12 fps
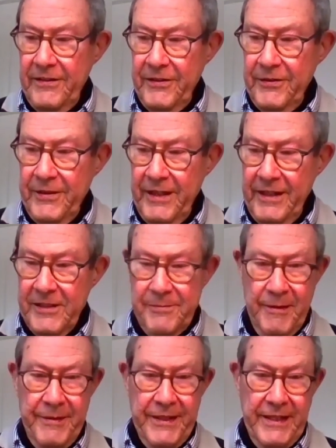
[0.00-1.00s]
know,
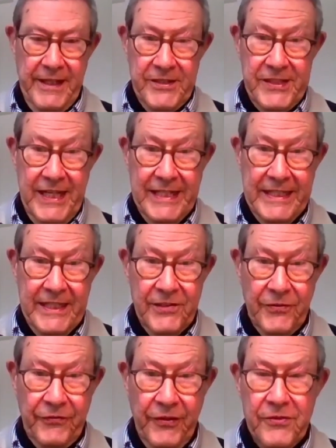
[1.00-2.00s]
maybe the last 10 years
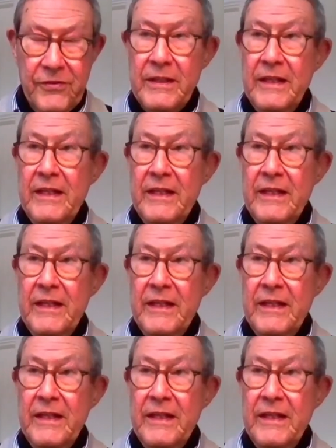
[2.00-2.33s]
or so.